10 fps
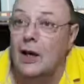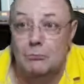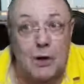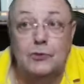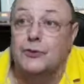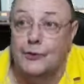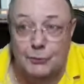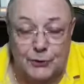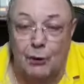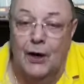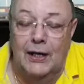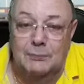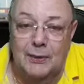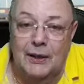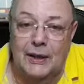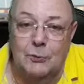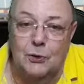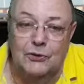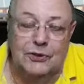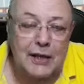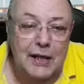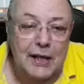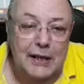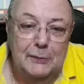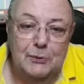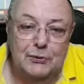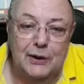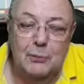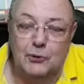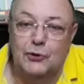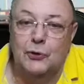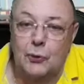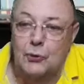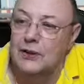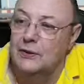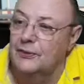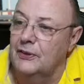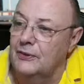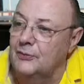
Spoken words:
Most of them died, but it was a story of